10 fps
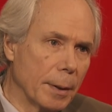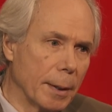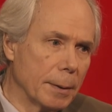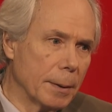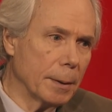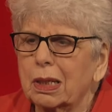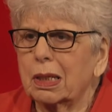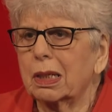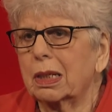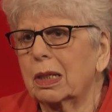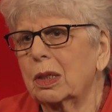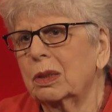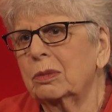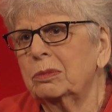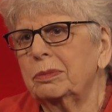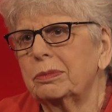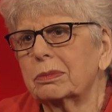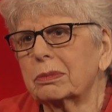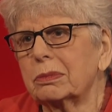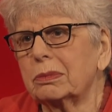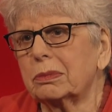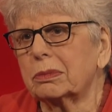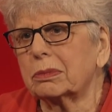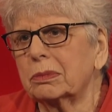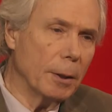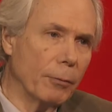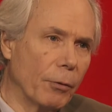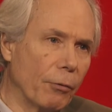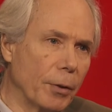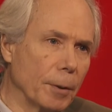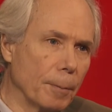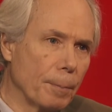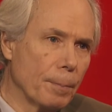that every inmate told me that they live in fear.